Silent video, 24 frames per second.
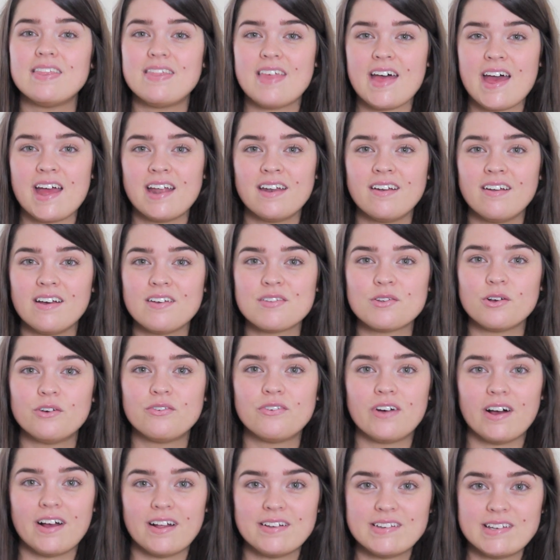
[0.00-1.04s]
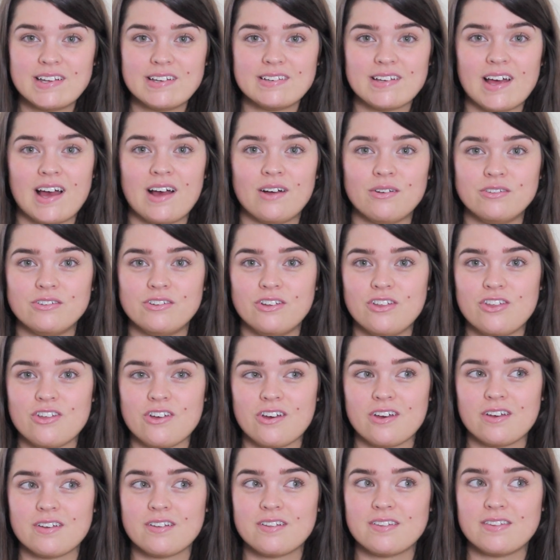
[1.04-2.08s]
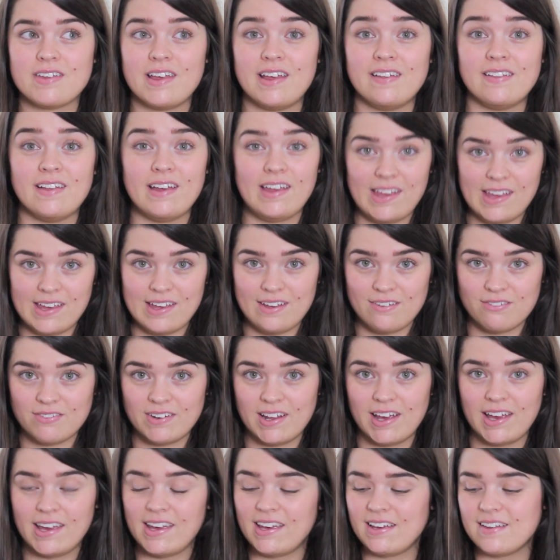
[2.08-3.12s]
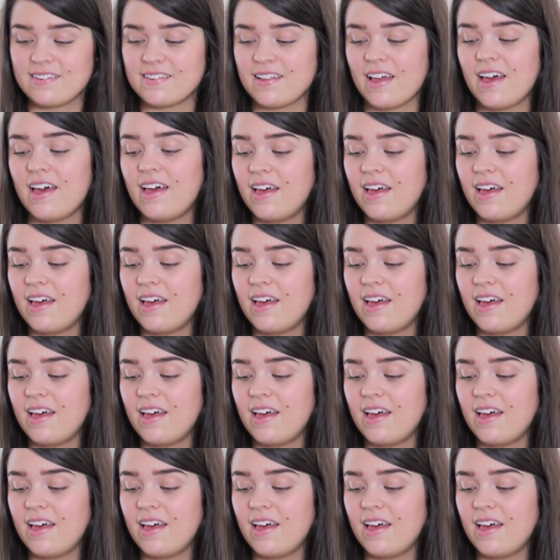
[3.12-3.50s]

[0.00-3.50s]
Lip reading: Then I sort of cut it down to just in the evenings.